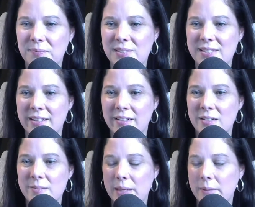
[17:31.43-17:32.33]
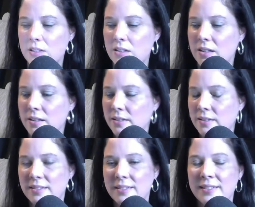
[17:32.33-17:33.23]
Sarah, baby shark.
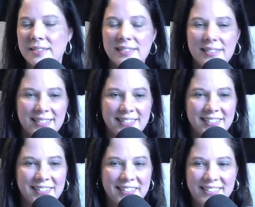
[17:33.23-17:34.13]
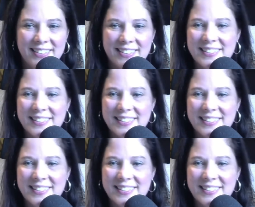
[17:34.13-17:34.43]
All right.